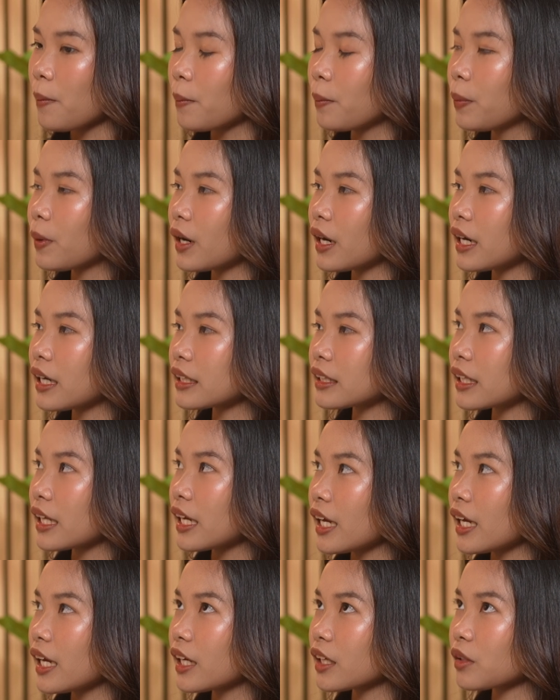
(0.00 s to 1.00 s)
but
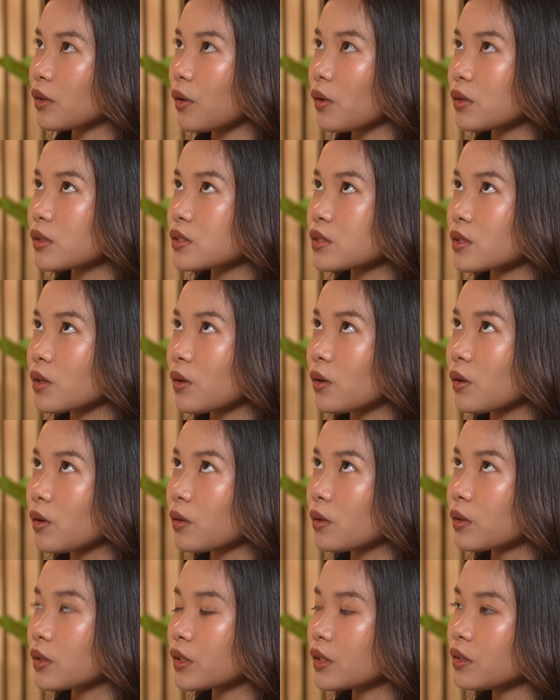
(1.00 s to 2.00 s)
it
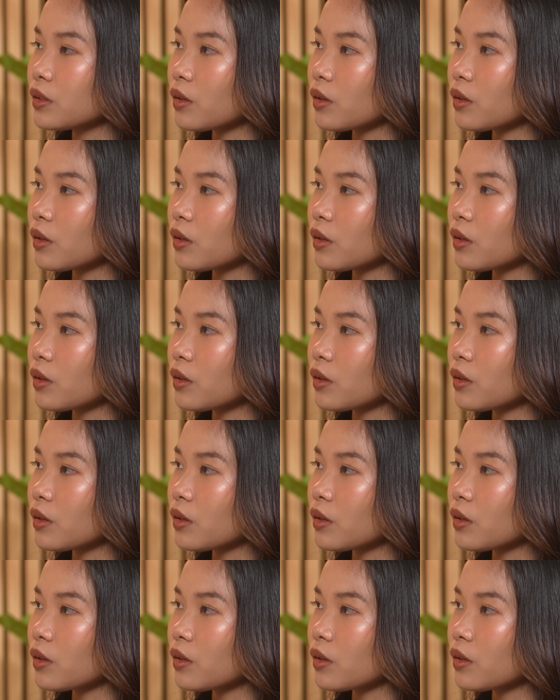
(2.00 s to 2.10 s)
also,